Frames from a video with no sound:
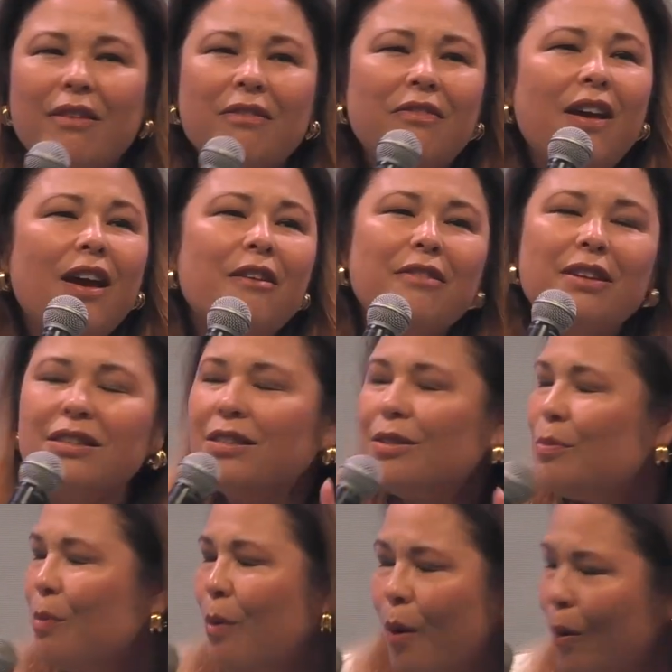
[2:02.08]
very
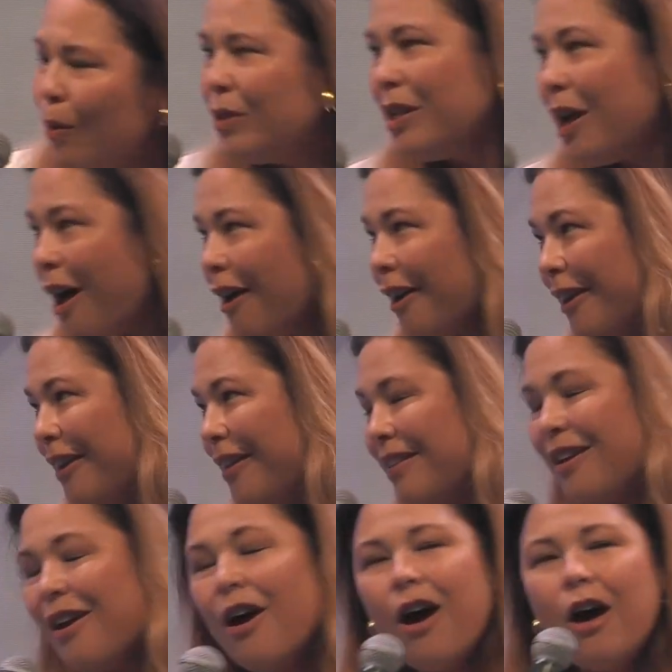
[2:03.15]
small target
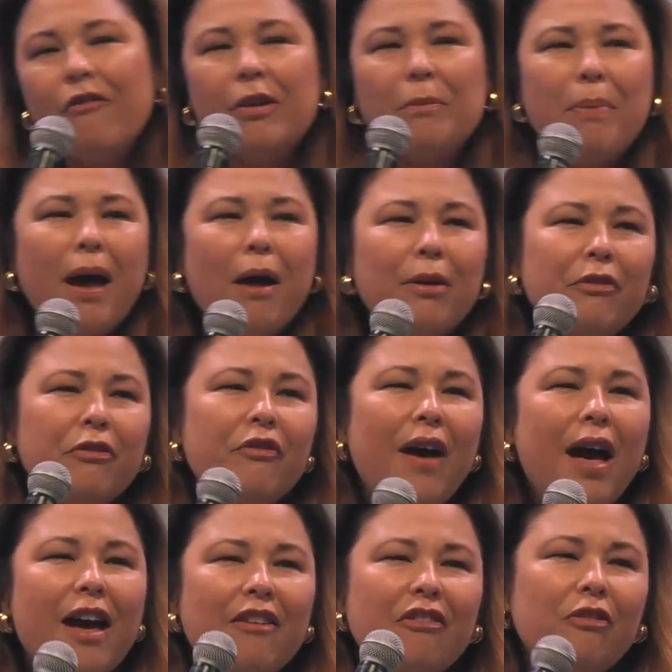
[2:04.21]
of empowering
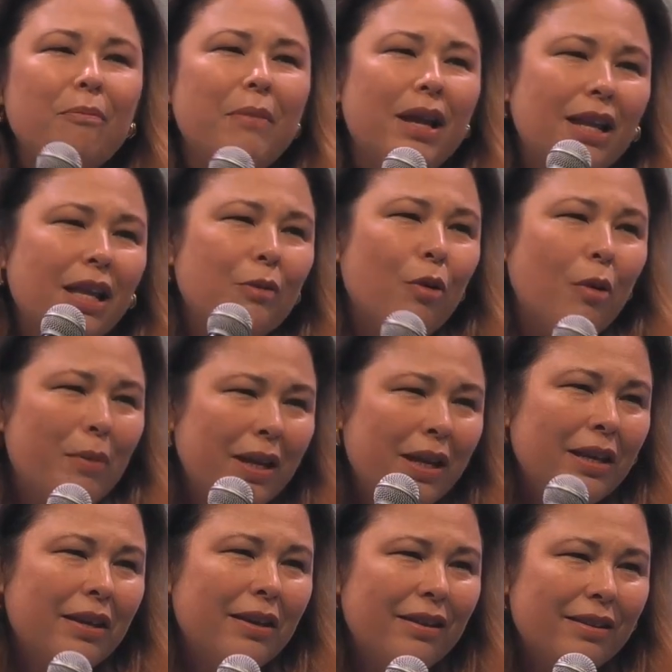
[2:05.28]
5 million women
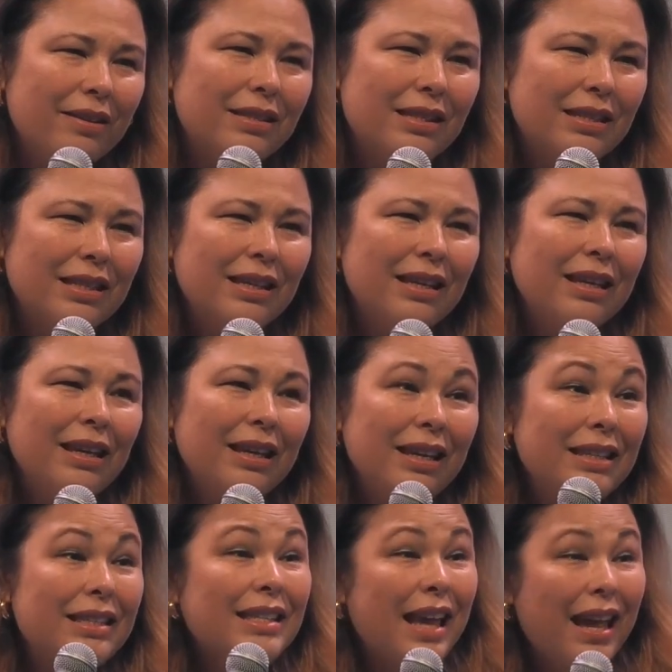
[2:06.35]
and girls
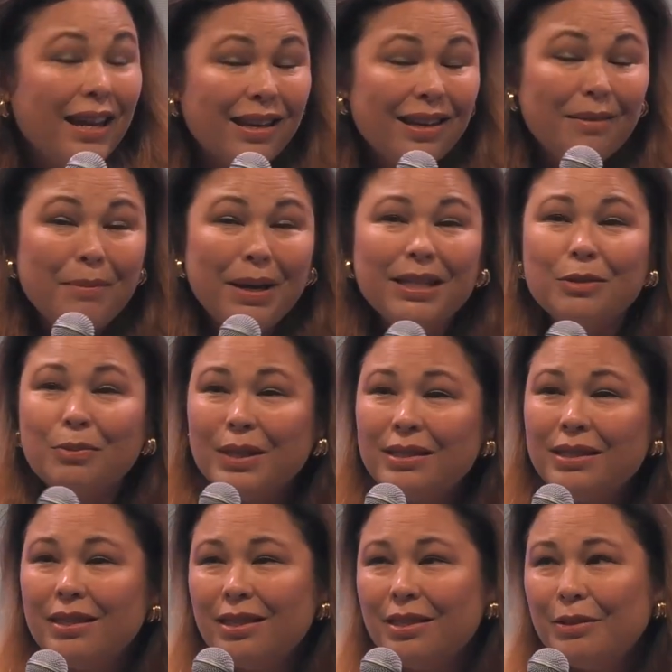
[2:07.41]
in tech by
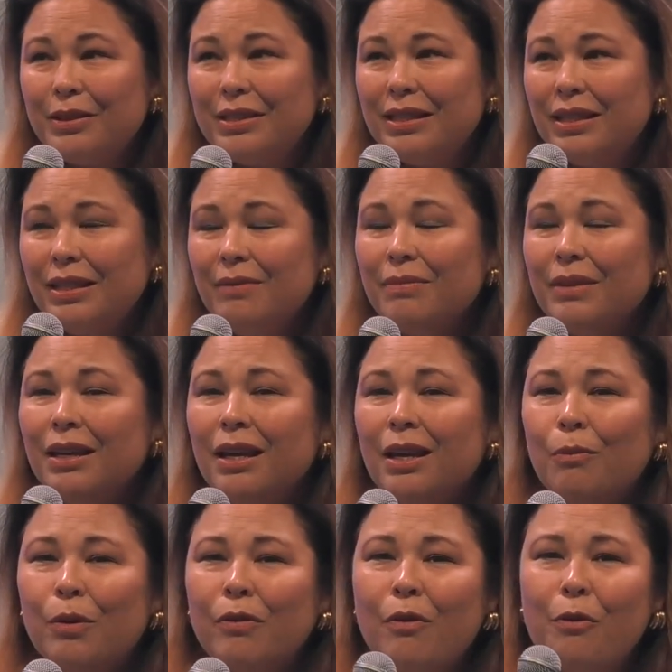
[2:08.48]
2030.
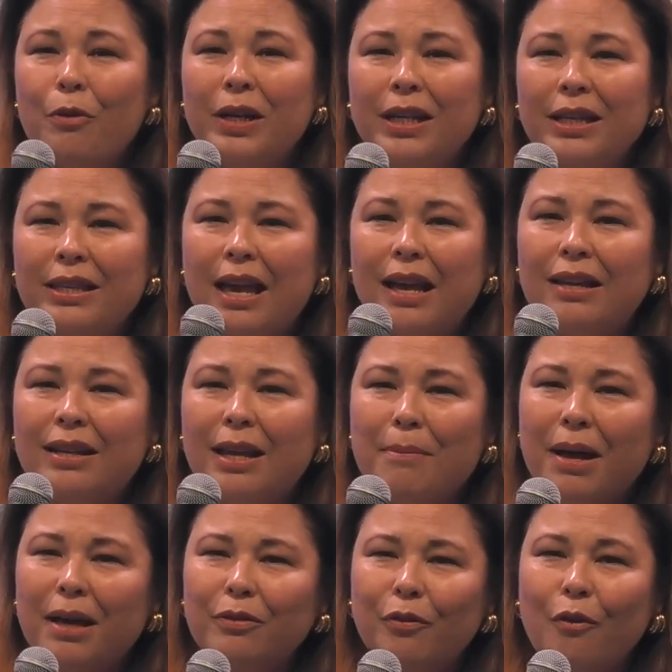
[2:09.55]
We've already done
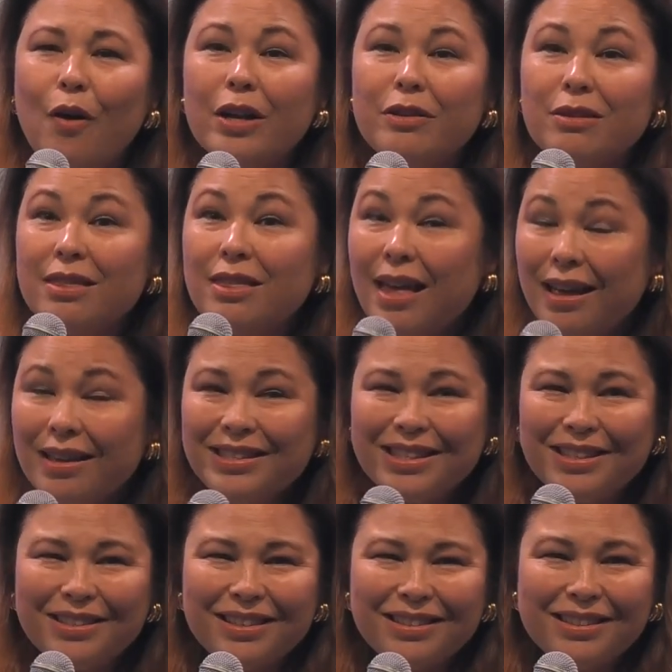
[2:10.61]
about
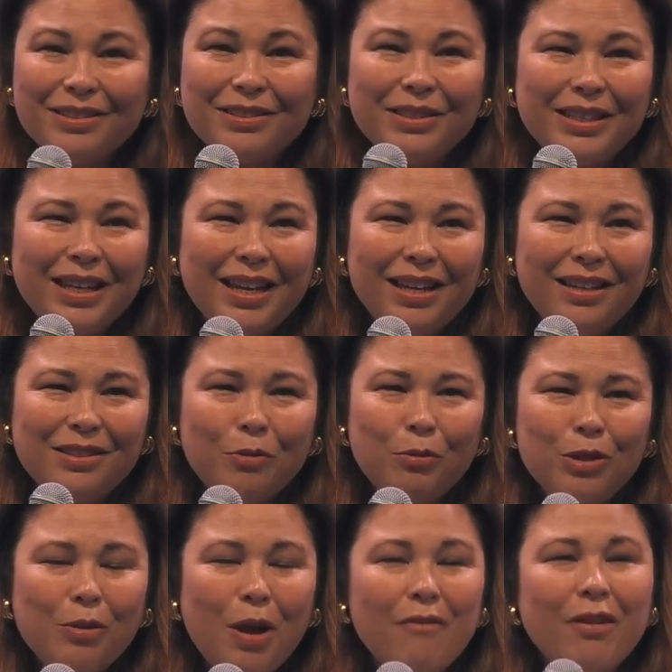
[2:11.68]
400,000 until today, so we
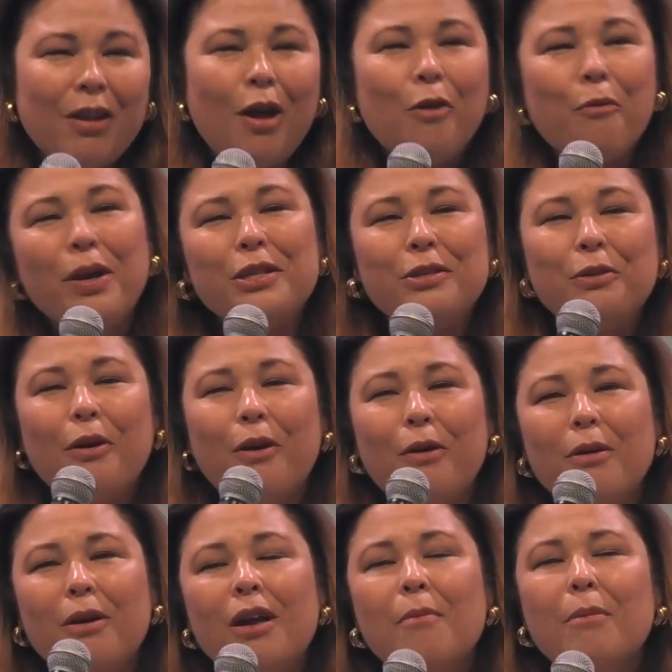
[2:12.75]
still have a long way to
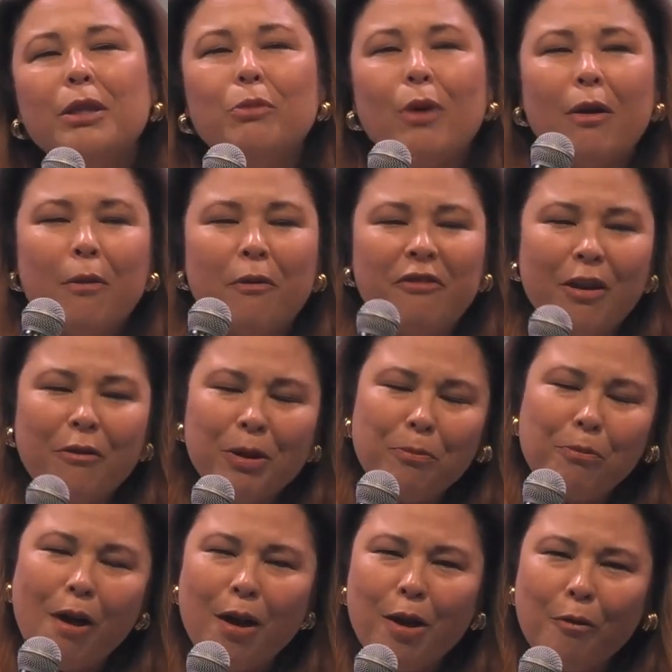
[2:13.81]
go, but we're very
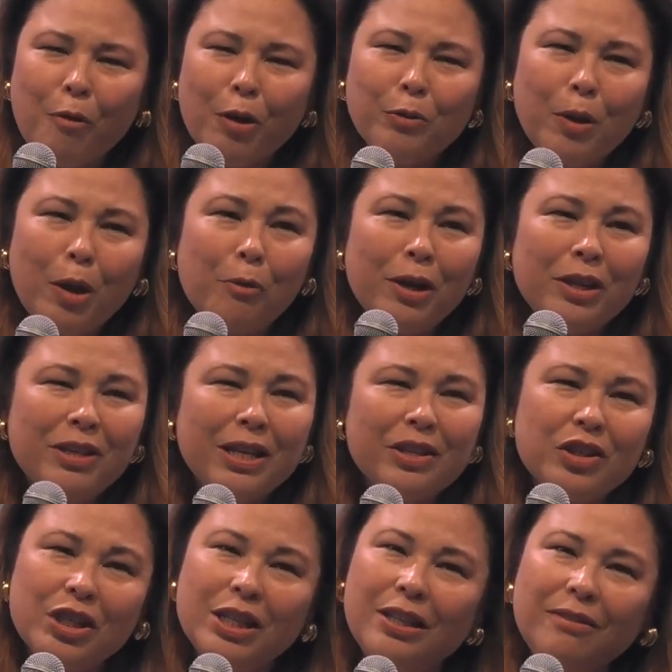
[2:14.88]
proud of what we already
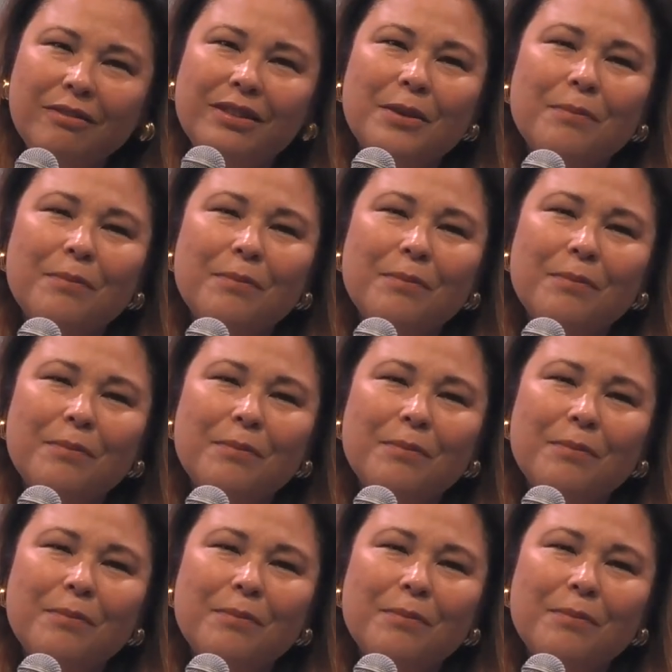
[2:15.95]
achieved